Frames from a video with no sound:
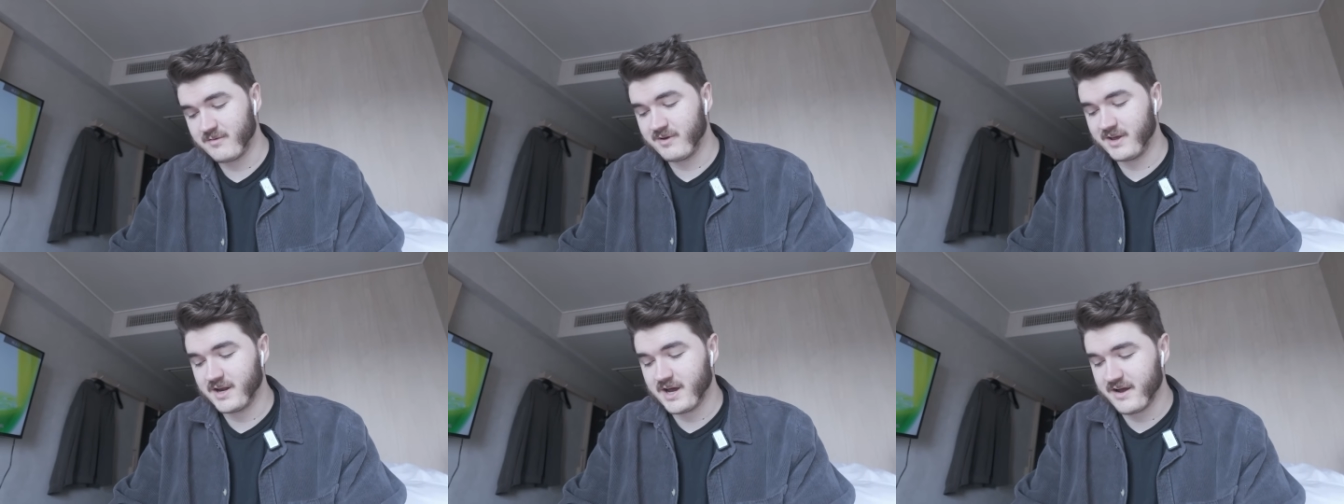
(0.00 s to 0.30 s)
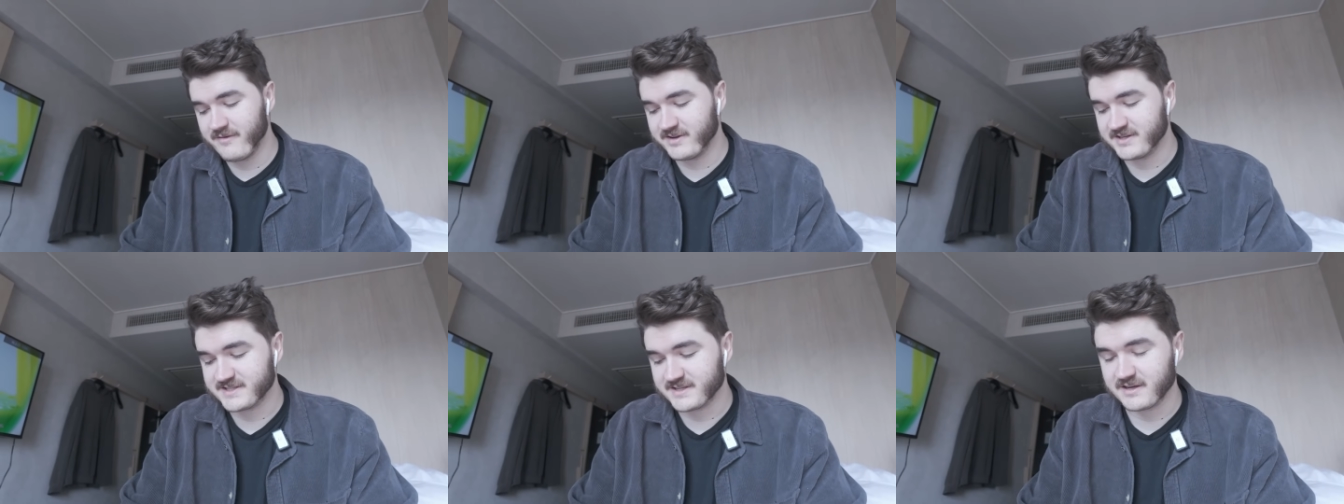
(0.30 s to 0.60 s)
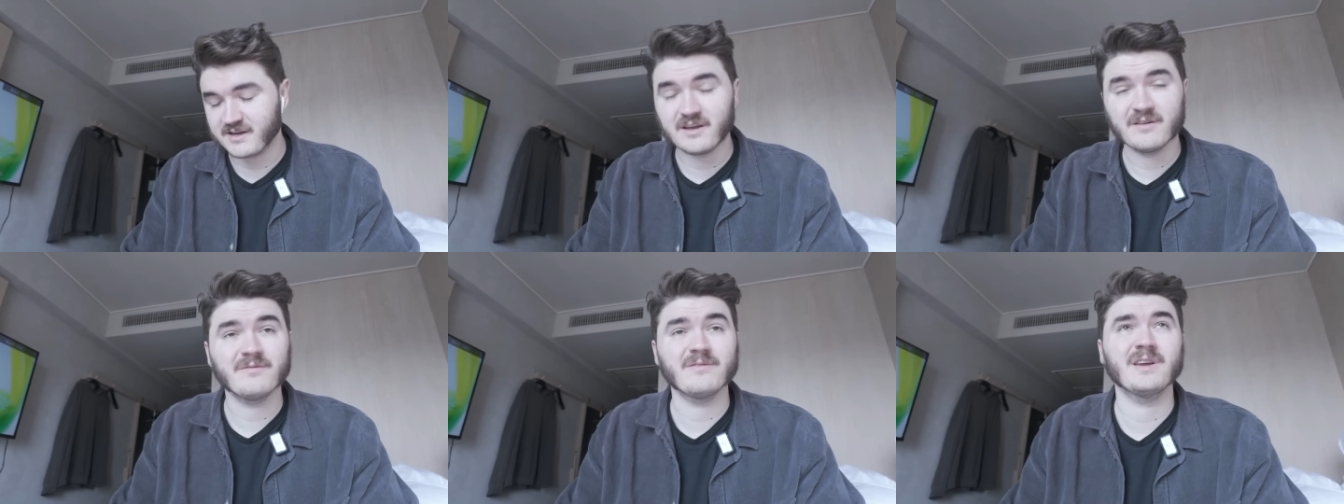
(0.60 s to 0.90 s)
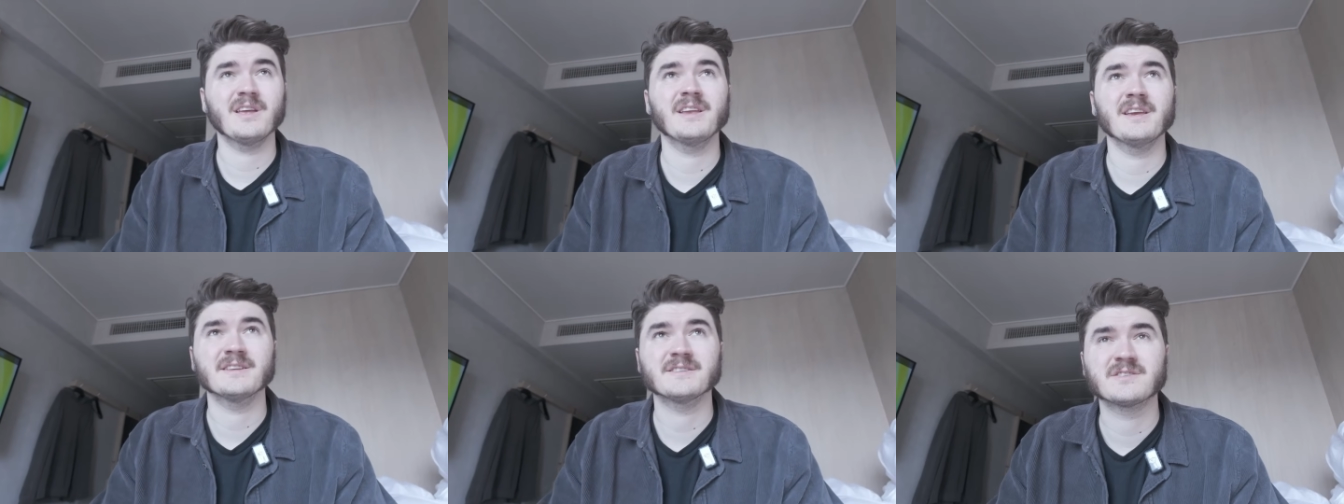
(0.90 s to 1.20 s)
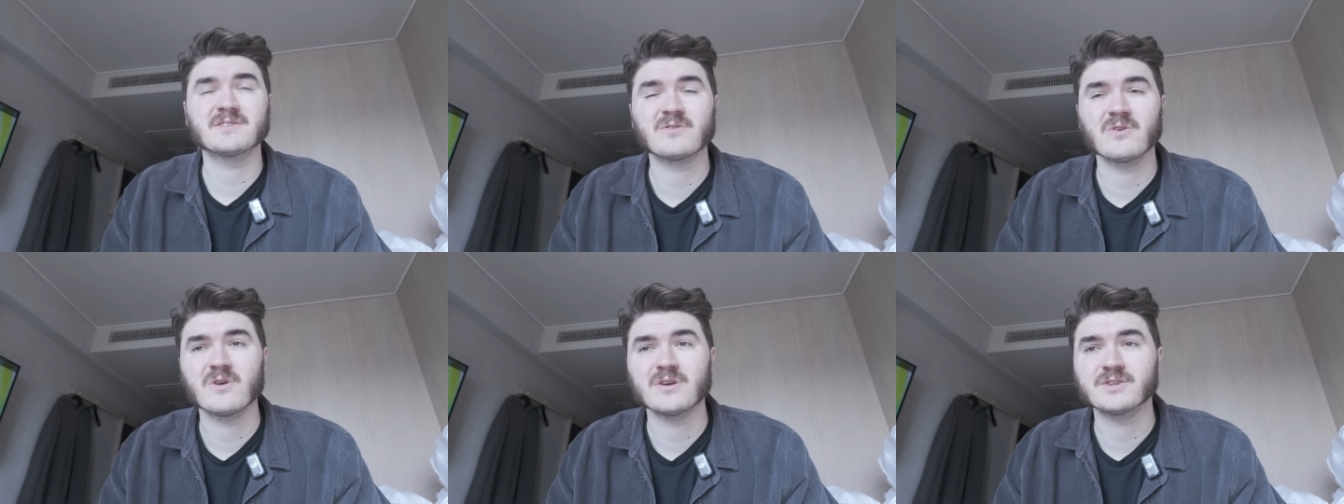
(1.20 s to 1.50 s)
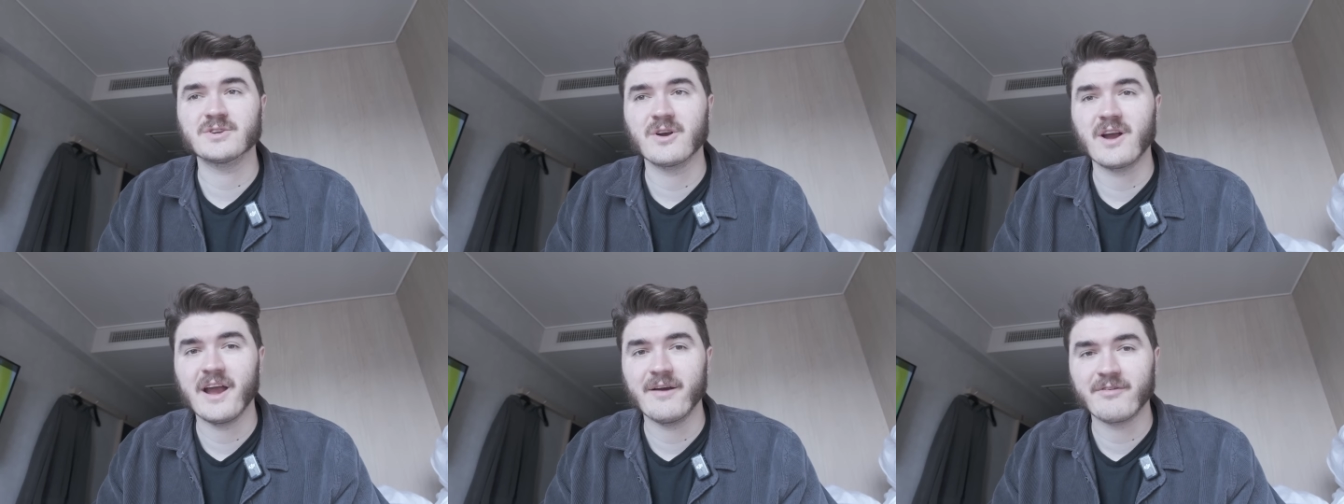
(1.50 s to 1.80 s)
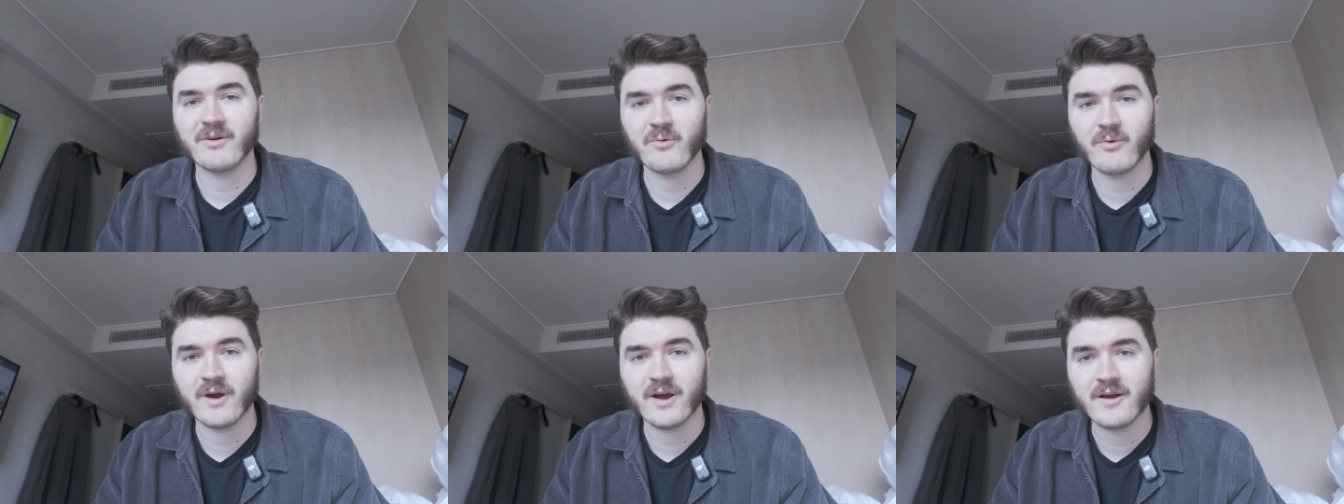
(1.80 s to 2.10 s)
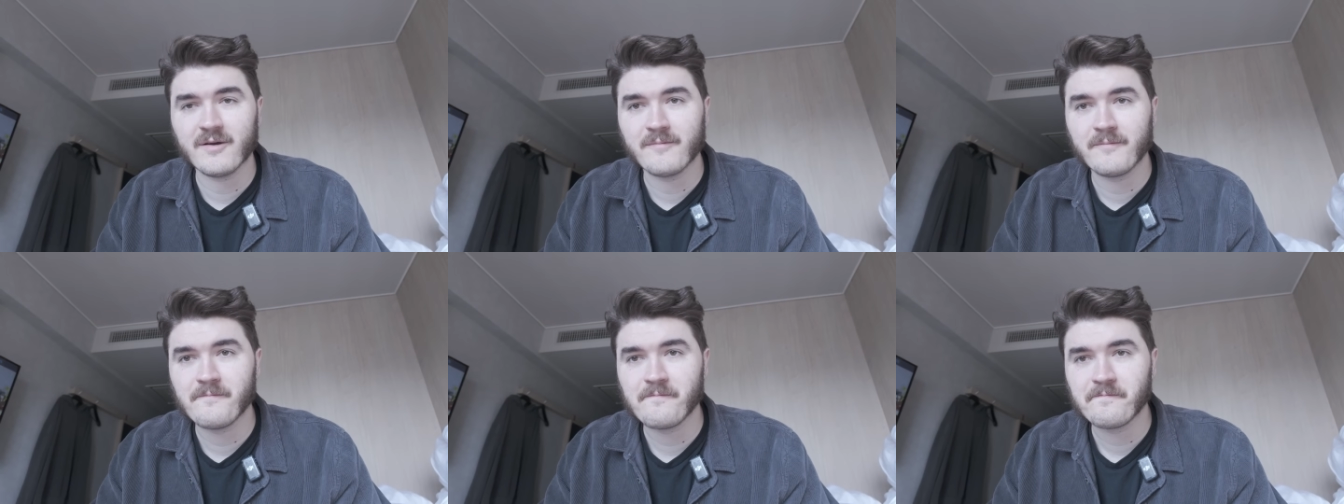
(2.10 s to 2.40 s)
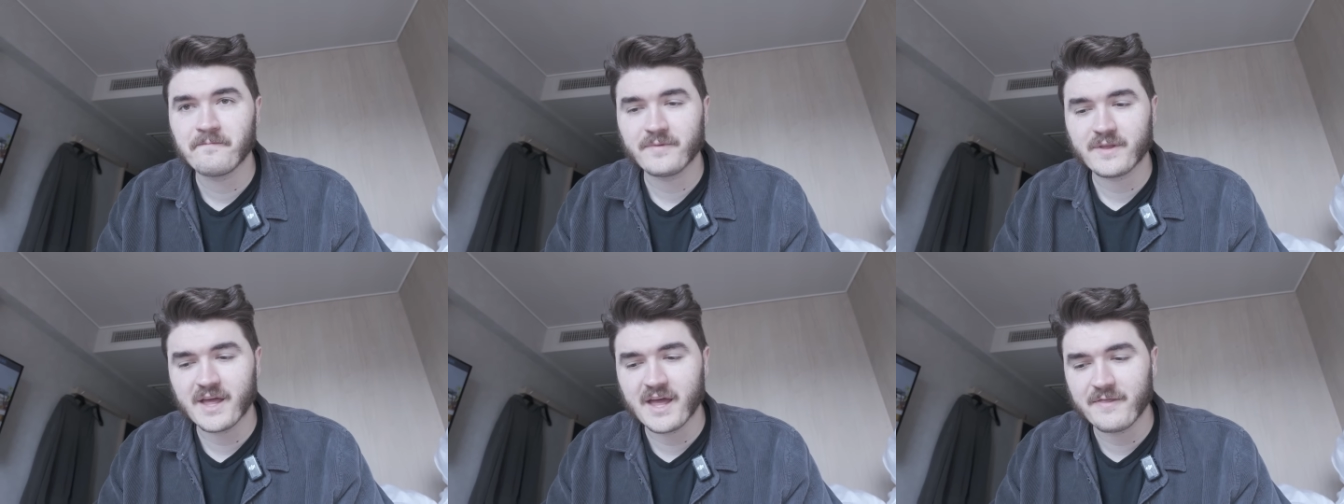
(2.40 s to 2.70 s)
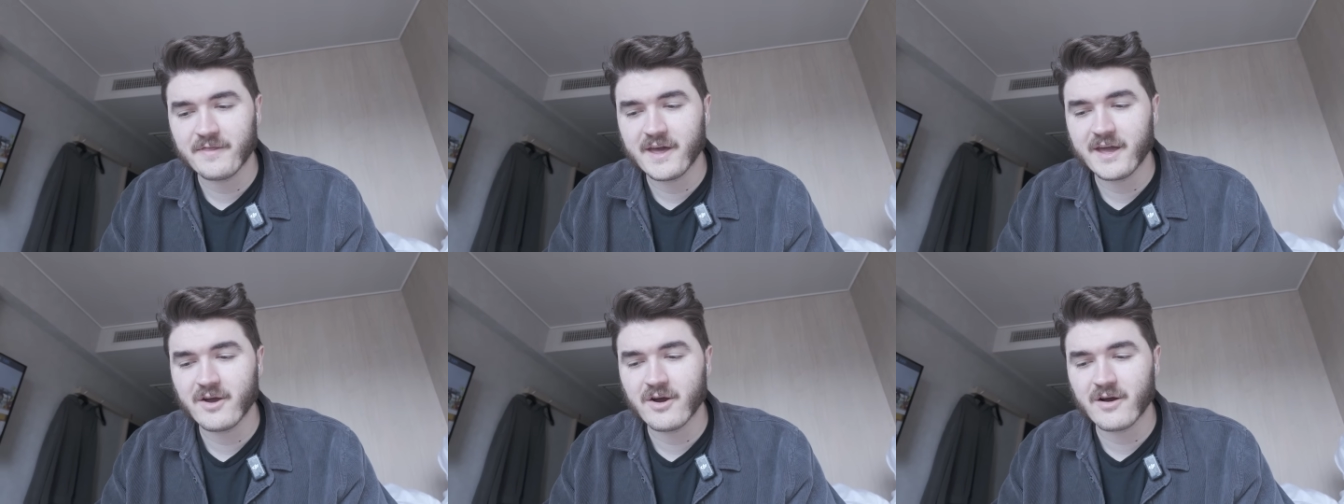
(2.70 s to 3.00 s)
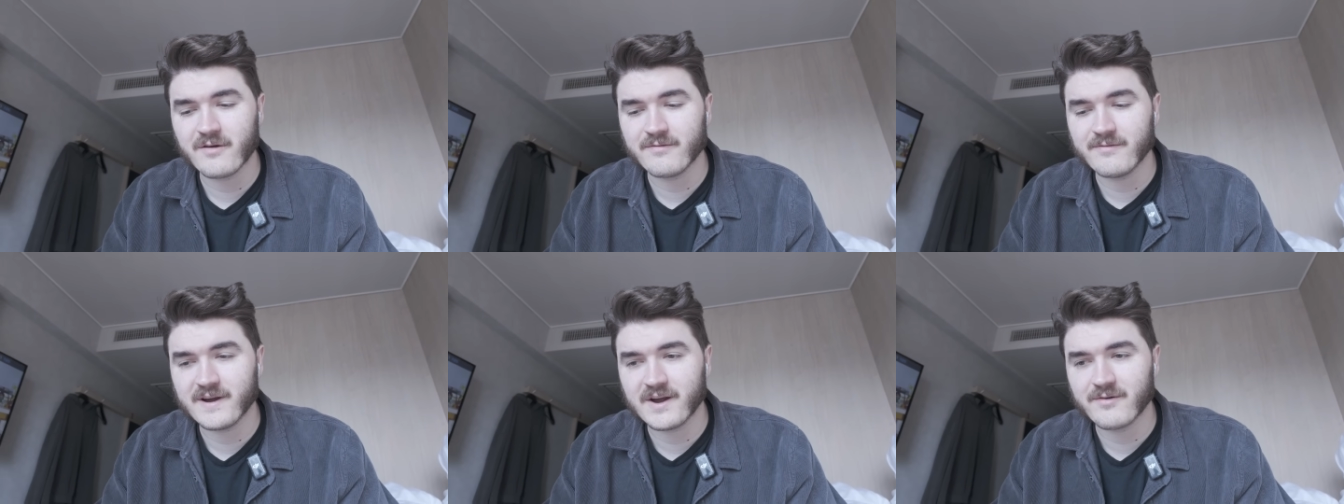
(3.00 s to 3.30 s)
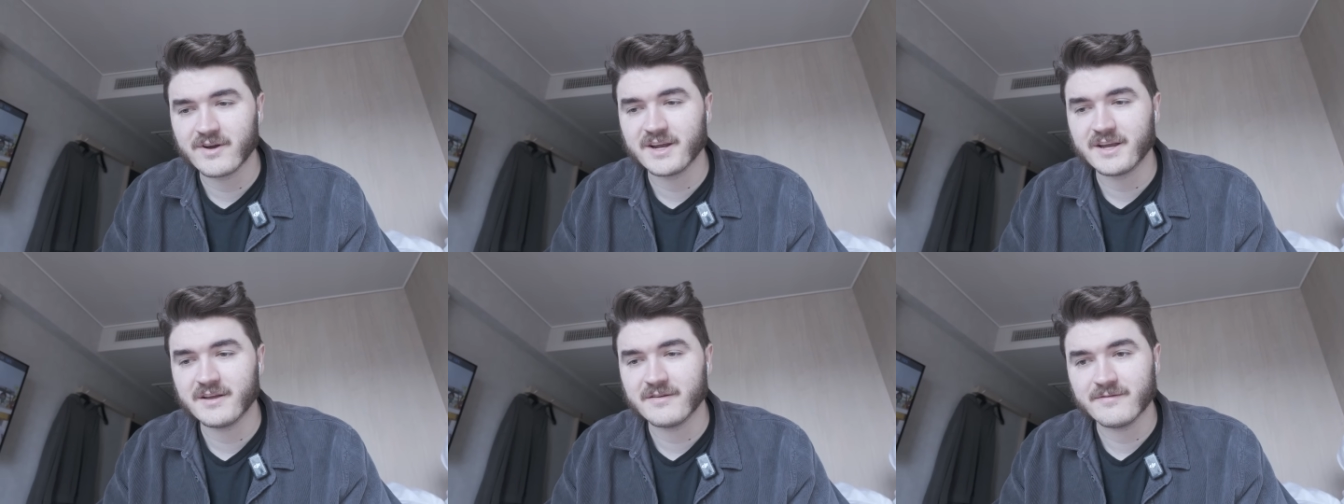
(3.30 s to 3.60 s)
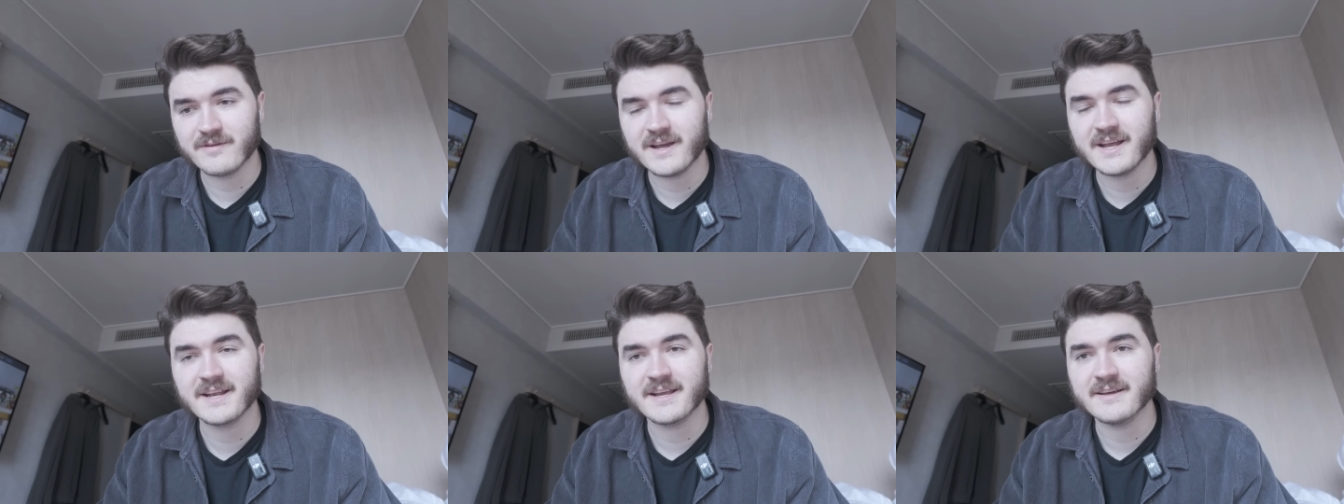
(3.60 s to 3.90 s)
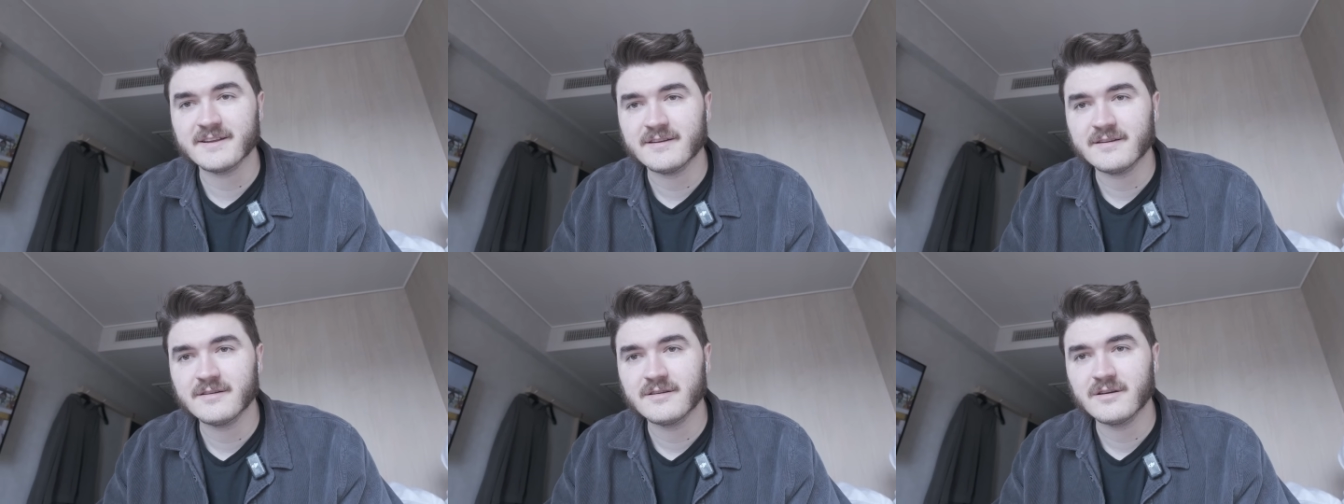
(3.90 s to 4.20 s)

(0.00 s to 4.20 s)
I mean, obviously, convenience stores are everywhere, and they are very convenient